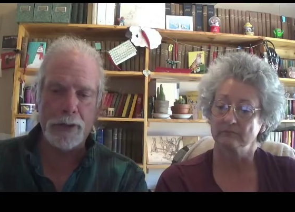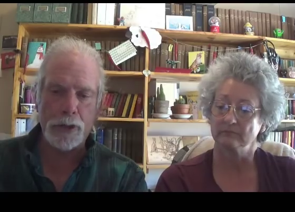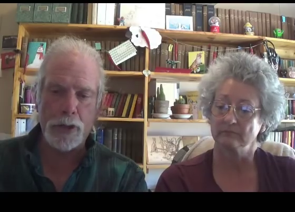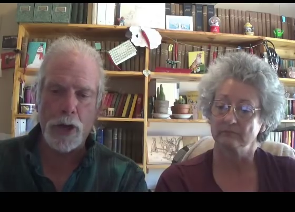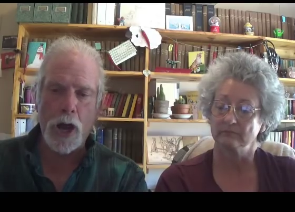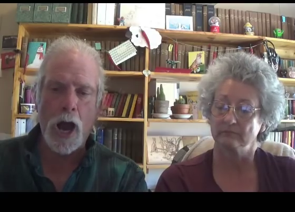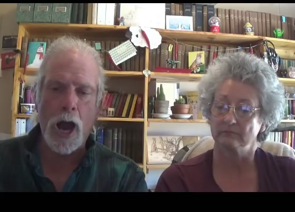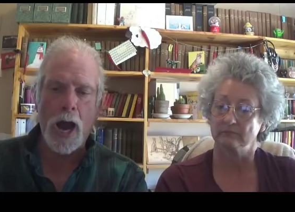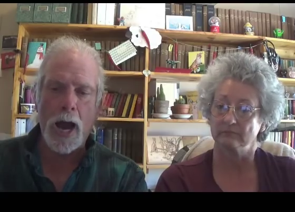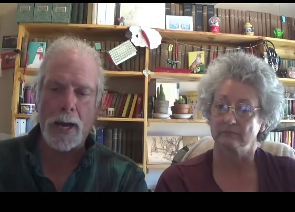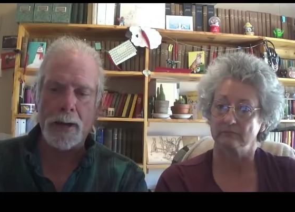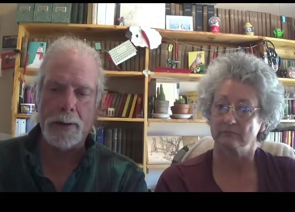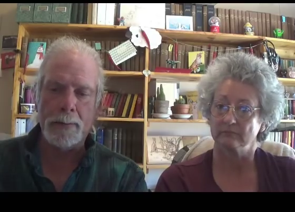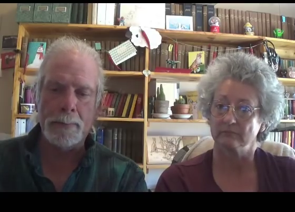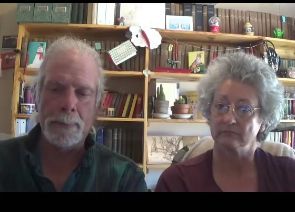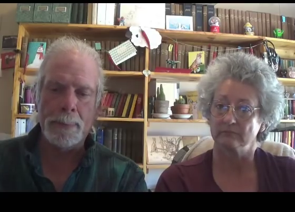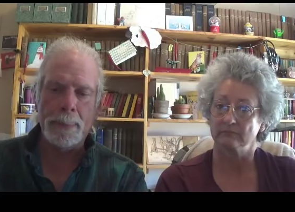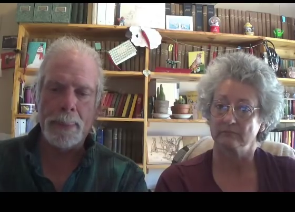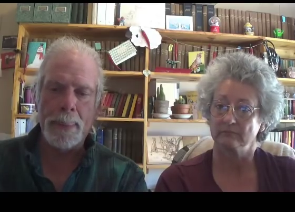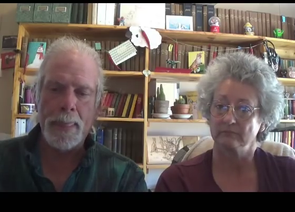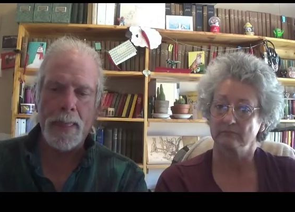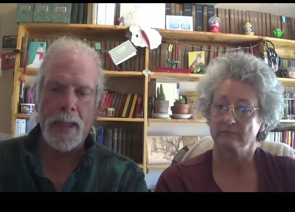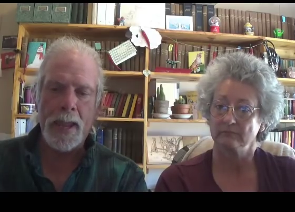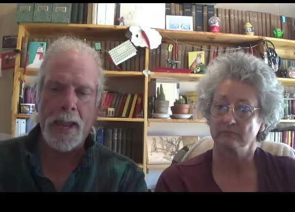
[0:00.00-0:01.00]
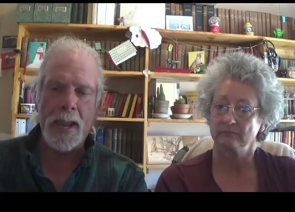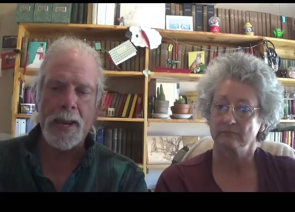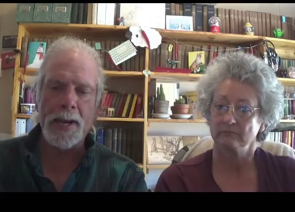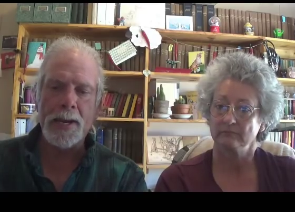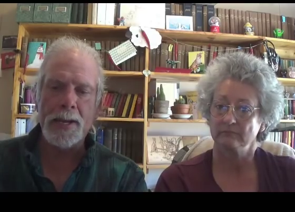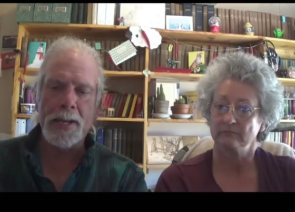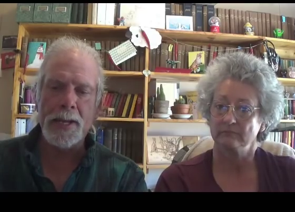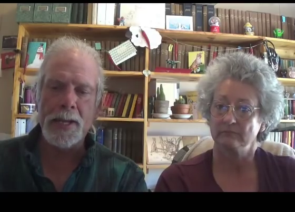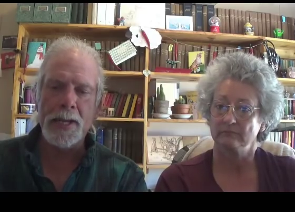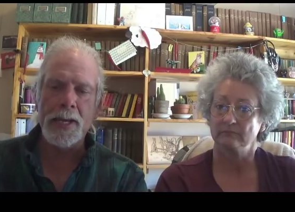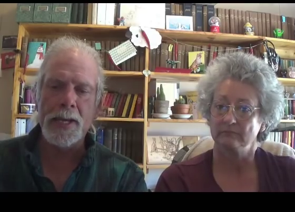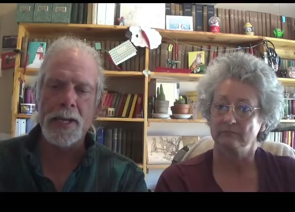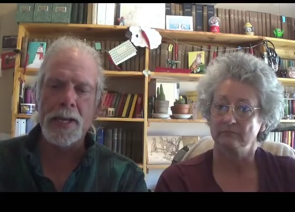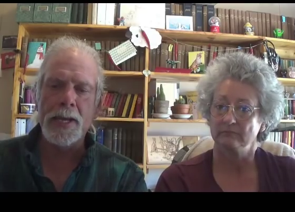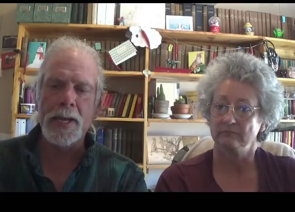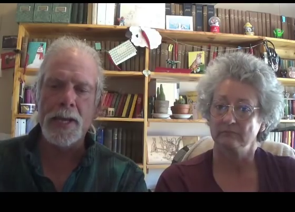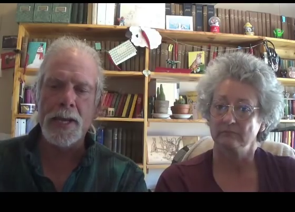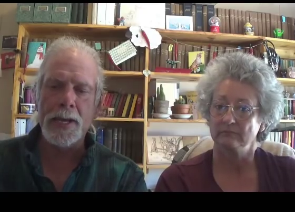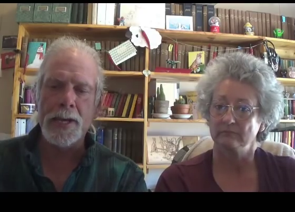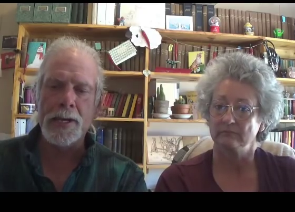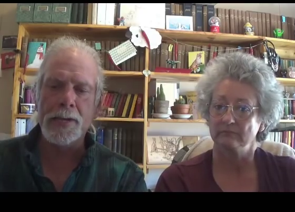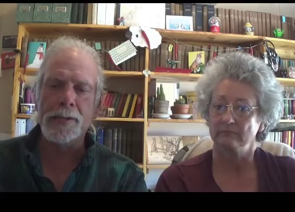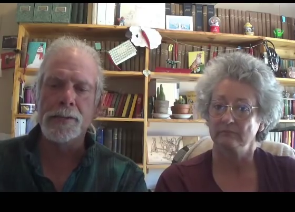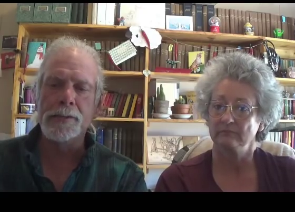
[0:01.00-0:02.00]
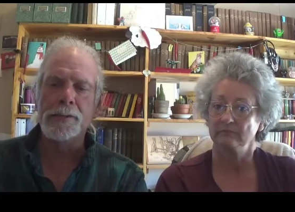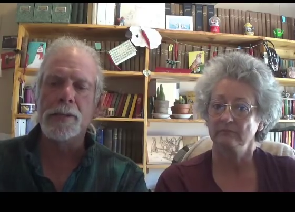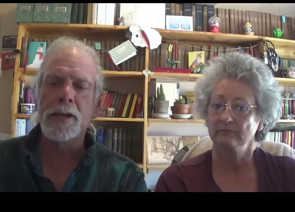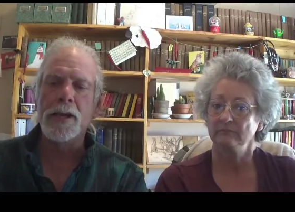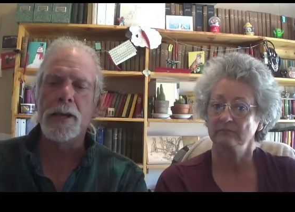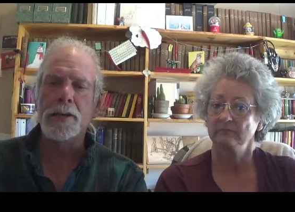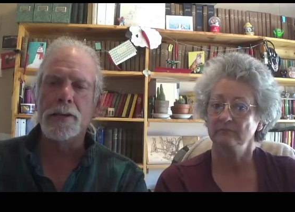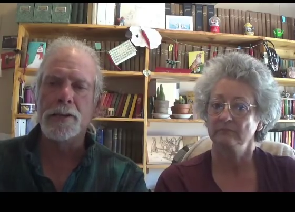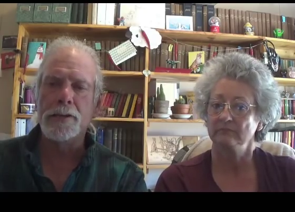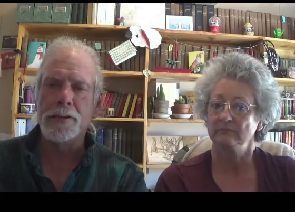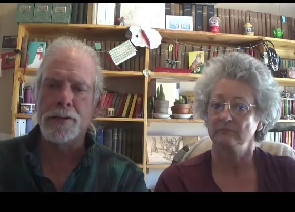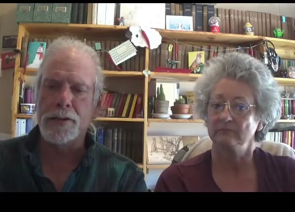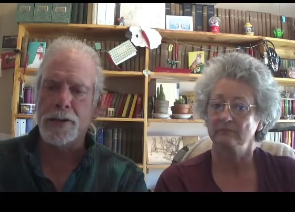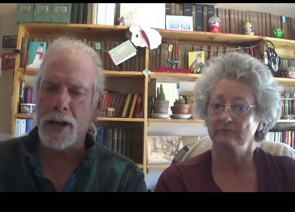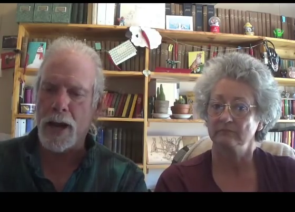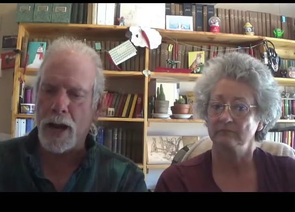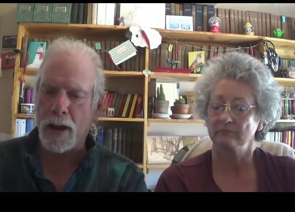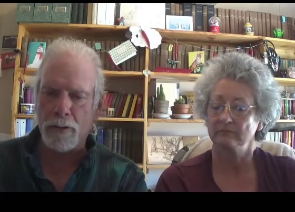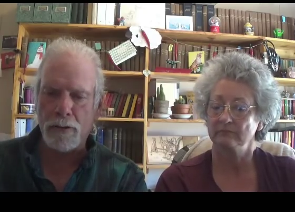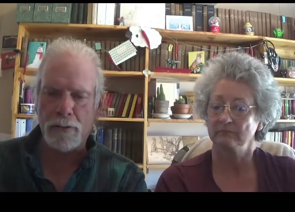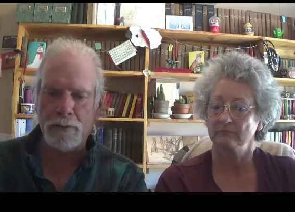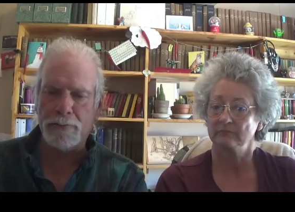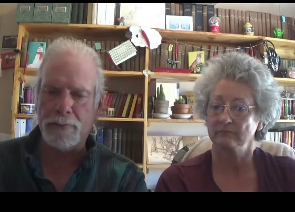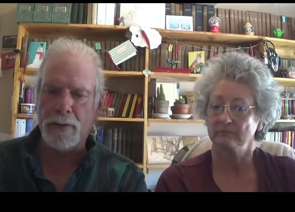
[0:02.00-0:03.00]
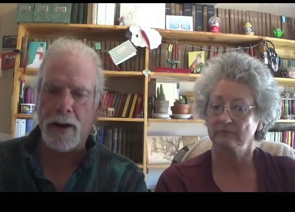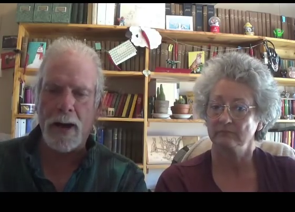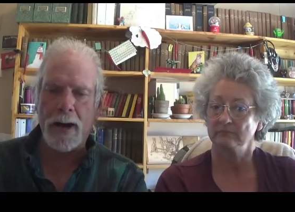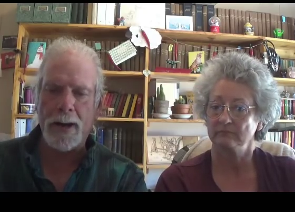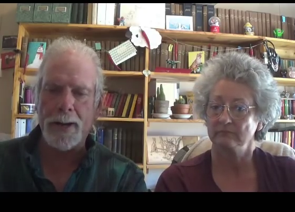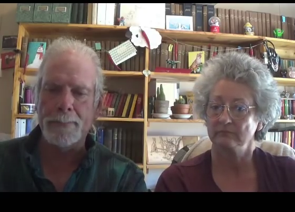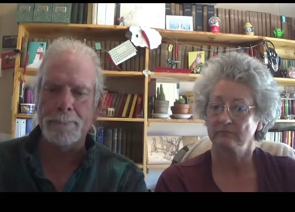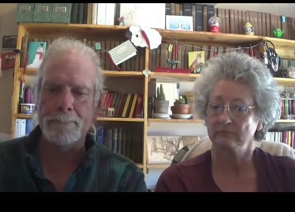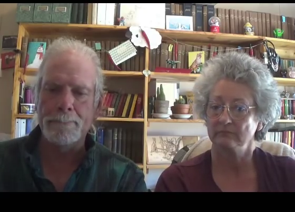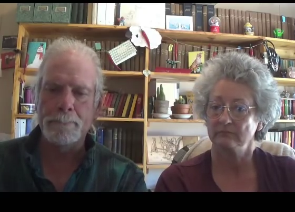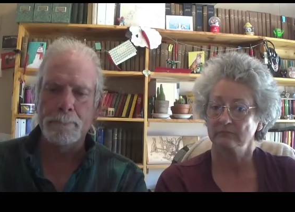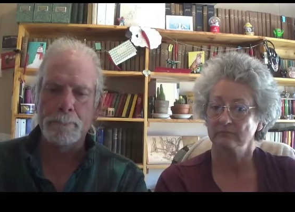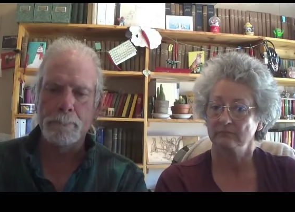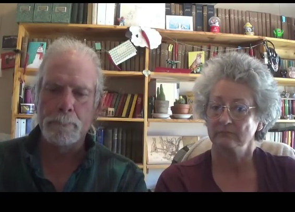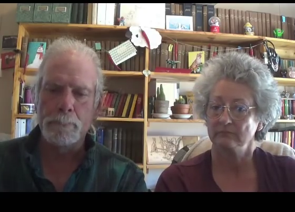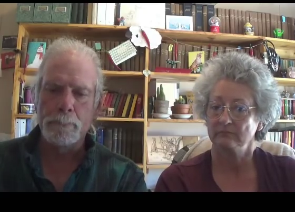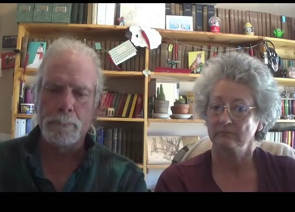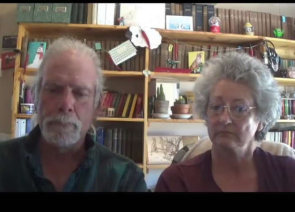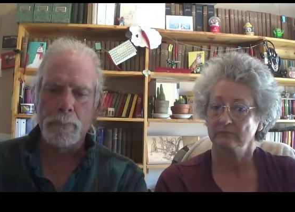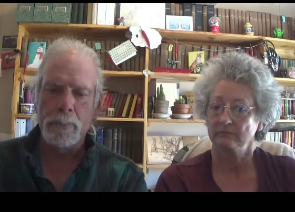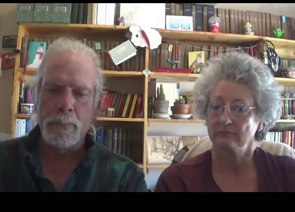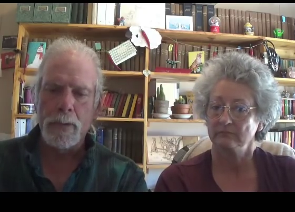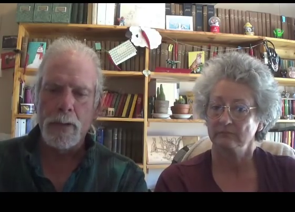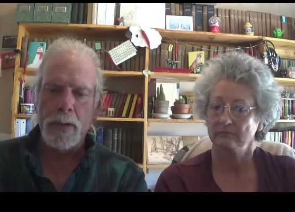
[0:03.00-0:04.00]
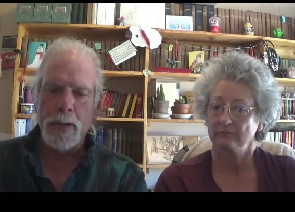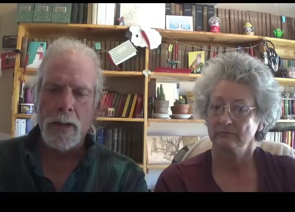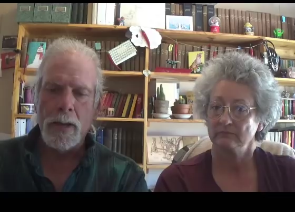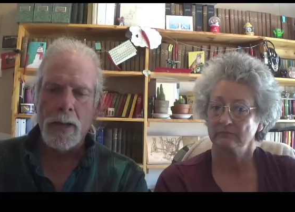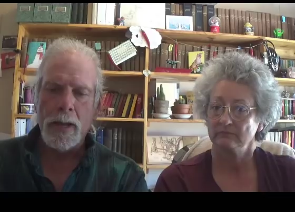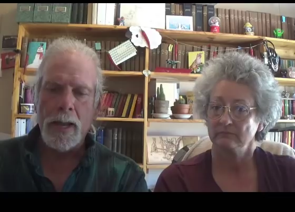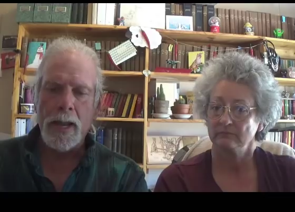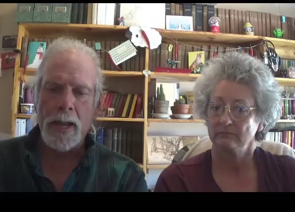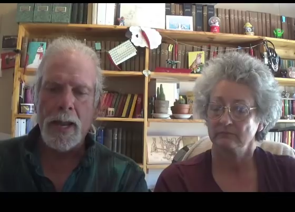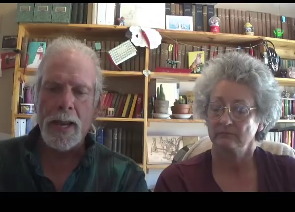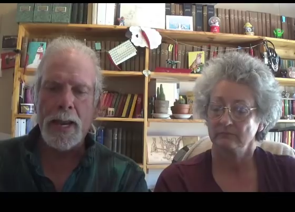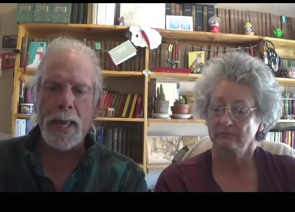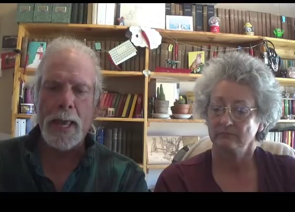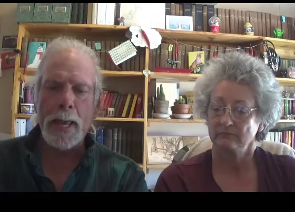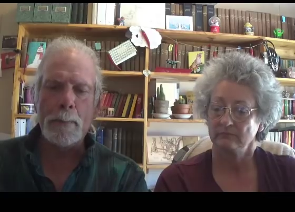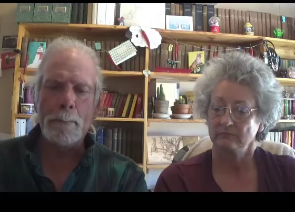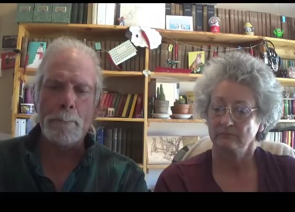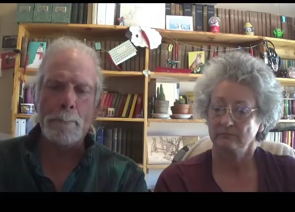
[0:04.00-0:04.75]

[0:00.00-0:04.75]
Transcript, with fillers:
Speaker 1: in God, and he is terrified. In a